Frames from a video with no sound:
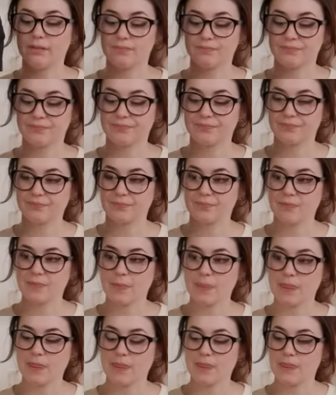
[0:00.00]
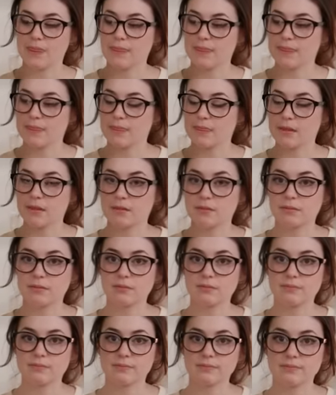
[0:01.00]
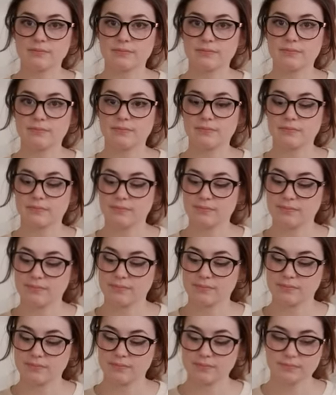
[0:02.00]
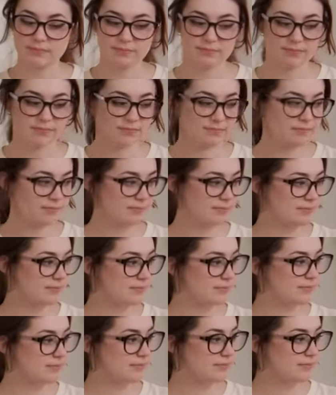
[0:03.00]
(silent)